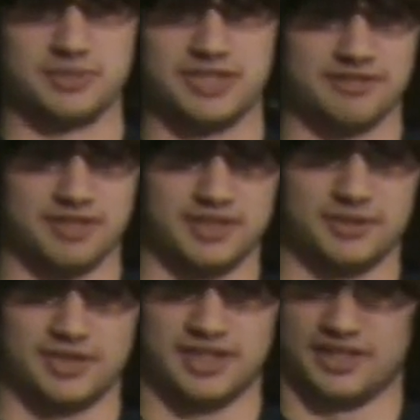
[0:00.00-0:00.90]
We definitely
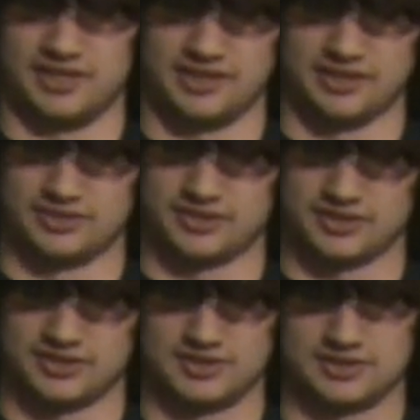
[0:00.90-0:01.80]
don't need any of
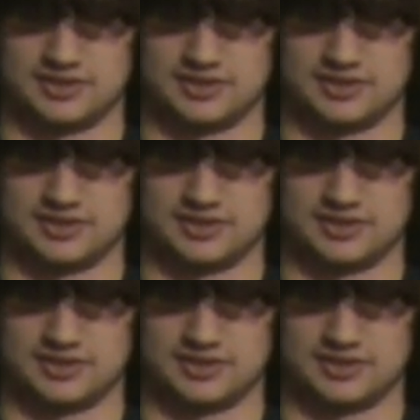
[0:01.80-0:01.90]
those.